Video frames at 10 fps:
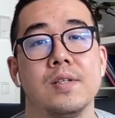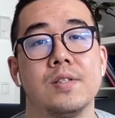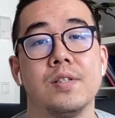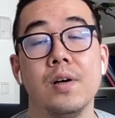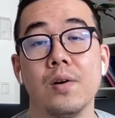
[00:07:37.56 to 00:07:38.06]

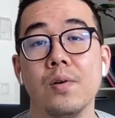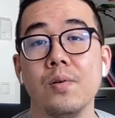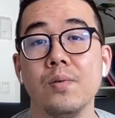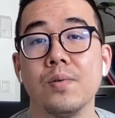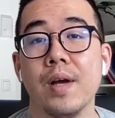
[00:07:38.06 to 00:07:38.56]

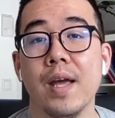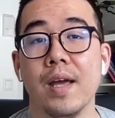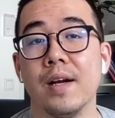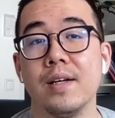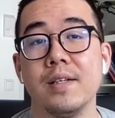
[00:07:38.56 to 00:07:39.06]
So
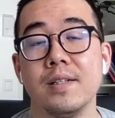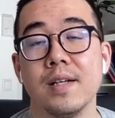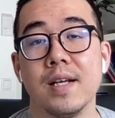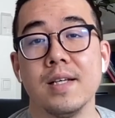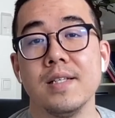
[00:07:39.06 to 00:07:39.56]
here
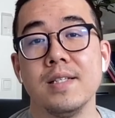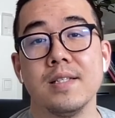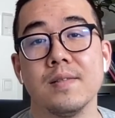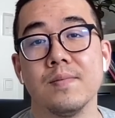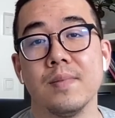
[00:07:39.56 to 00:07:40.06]

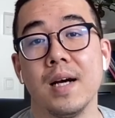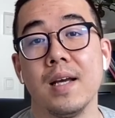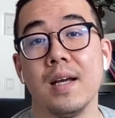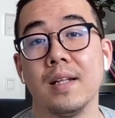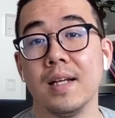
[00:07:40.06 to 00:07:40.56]
is
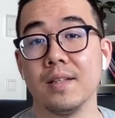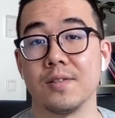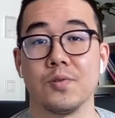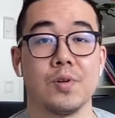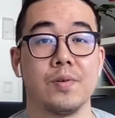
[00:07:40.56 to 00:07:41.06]
my another
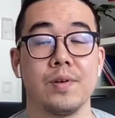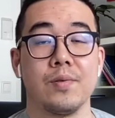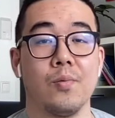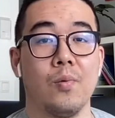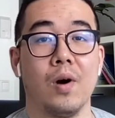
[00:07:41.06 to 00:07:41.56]
story
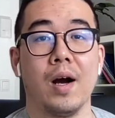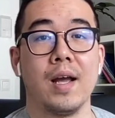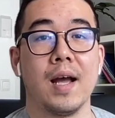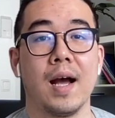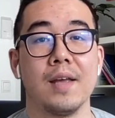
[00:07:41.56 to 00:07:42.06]

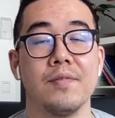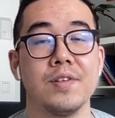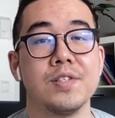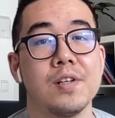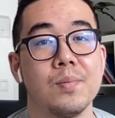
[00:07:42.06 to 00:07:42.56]
why I
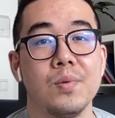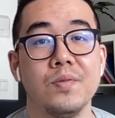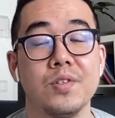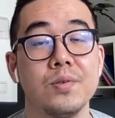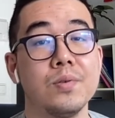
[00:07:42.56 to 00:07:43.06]
eventually
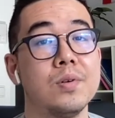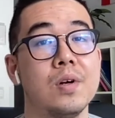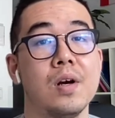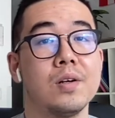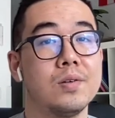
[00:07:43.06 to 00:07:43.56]
moved to
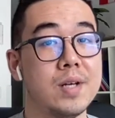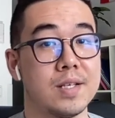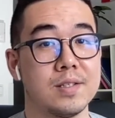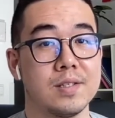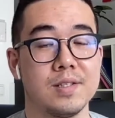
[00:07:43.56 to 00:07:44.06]

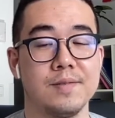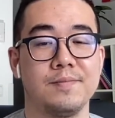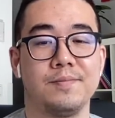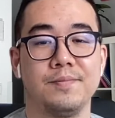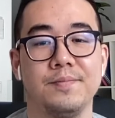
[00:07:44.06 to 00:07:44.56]
Greece.
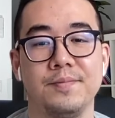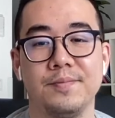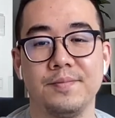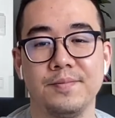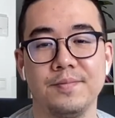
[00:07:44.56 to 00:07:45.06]

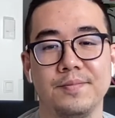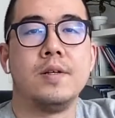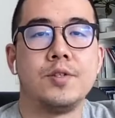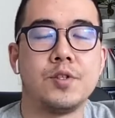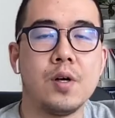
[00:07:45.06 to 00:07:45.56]

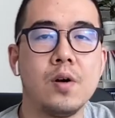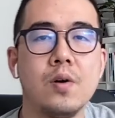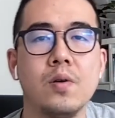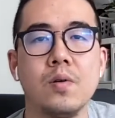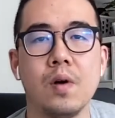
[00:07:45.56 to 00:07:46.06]

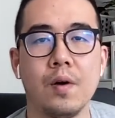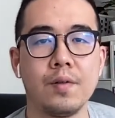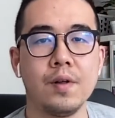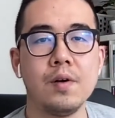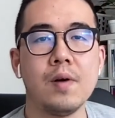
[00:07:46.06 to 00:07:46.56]
So
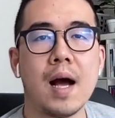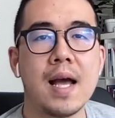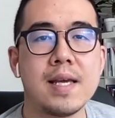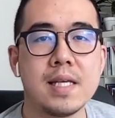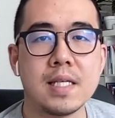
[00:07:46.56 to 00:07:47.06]
although
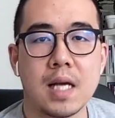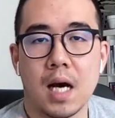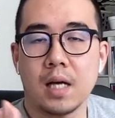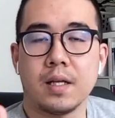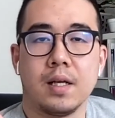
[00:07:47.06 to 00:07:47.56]
I
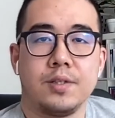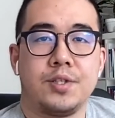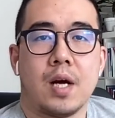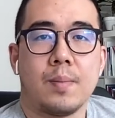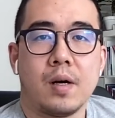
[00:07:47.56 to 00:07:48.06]
got a
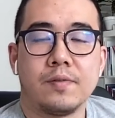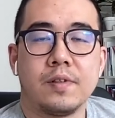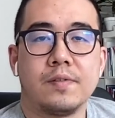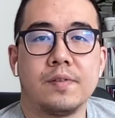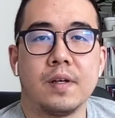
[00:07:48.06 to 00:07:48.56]
job
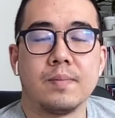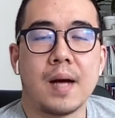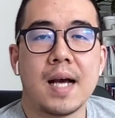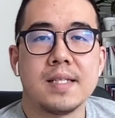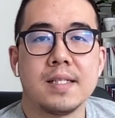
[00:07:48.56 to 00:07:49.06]
offer from
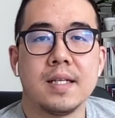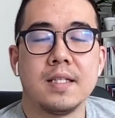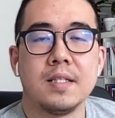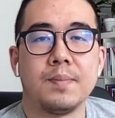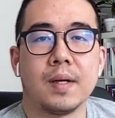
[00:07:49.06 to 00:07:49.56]

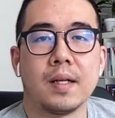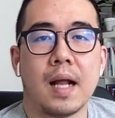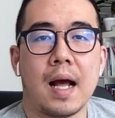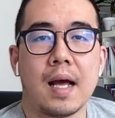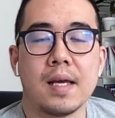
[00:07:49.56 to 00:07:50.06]
Iceland, but
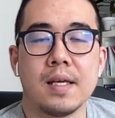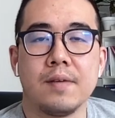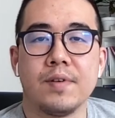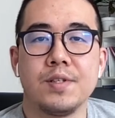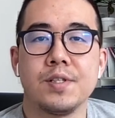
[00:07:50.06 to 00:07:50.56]
I
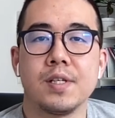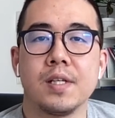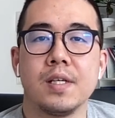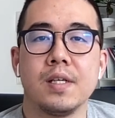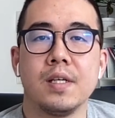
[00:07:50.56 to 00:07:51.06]

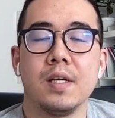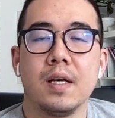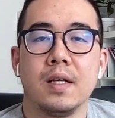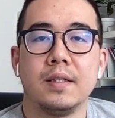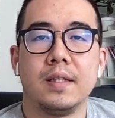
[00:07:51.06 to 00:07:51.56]
eventually
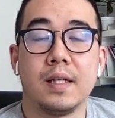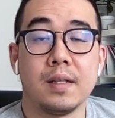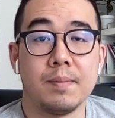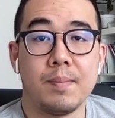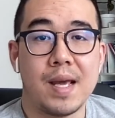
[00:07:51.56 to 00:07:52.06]

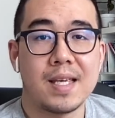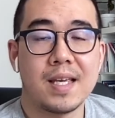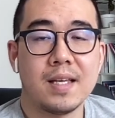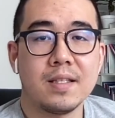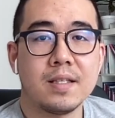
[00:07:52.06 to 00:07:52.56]
didn't make
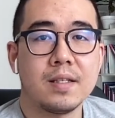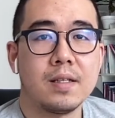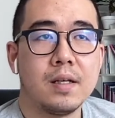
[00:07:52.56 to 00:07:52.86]
it